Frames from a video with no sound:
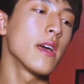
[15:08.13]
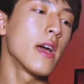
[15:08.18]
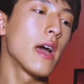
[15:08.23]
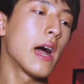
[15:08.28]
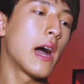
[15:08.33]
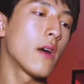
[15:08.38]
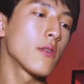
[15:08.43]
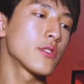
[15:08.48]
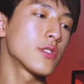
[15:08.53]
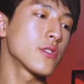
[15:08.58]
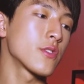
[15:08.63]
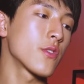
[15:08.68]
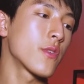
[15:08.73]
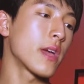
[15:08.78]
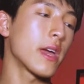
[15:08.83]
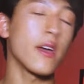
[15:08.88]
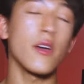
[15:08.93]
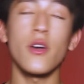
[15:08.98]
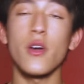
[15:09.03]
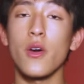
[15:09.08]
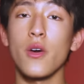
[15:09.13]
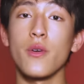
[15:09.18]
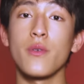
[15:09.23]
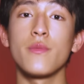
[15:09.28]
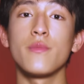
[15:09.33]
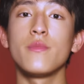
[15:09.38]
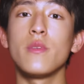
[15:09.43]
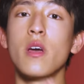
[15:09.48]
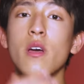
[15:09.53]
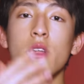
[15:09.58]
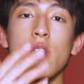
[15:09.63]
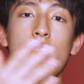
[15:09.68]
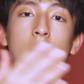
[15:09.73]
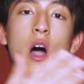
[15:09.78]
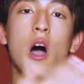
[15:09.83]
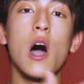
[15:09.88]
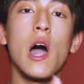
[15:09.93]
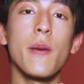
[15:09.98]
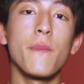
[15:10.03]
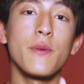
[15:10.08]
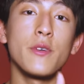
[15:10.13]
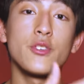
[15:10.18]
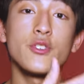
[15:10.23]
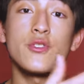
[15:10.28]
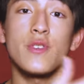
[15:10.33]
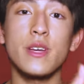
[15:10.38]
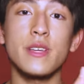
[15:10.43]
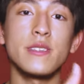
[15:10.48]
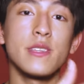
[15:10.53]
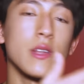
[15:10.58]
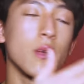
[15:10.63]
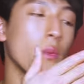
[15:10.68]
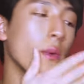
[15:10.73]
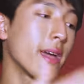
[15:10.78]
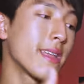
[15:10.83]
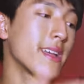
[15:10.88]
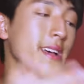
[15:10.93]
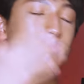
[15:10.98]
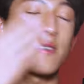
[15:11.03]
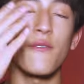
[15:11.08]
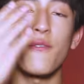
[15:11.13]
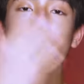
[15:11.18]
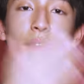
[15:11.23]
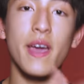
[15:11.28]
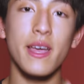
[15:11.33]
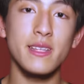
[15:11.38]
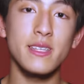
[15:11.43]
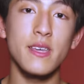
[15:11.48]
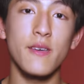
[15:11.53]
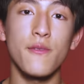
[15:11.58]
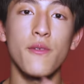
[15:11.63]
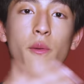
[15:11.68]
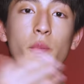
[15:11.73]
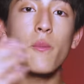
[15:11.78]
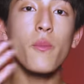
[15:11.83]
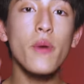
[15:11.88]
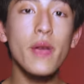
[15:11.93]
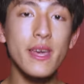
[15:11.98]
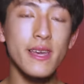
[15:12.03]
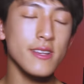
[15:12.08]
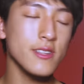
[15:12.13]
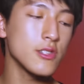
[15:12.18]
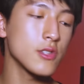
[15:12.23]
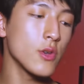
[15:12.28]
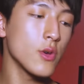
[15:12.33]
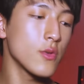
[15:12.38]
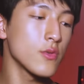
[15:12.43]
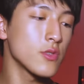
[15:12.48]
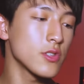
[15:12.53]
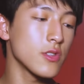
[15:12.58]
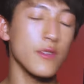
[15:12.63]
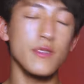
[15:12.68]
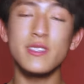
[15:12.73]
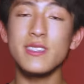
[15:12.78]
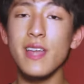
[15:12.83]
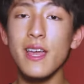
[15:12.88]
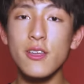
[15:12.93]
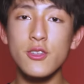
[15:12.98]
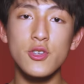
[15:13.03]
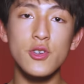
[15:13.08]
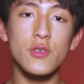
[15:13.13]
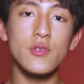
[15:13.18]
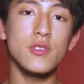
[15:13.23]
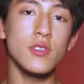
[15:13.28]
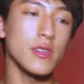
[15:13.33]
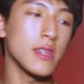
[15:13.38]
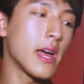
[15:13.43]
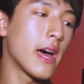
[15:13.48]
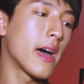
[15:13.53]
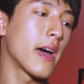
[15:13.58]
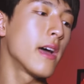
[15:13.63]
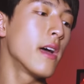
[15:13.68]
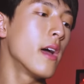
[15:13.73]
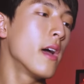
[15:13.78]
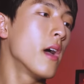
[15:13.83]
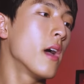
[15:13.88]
how to create your own like hybrid strings in a way that's effective pretty soon. So stay tuned to that.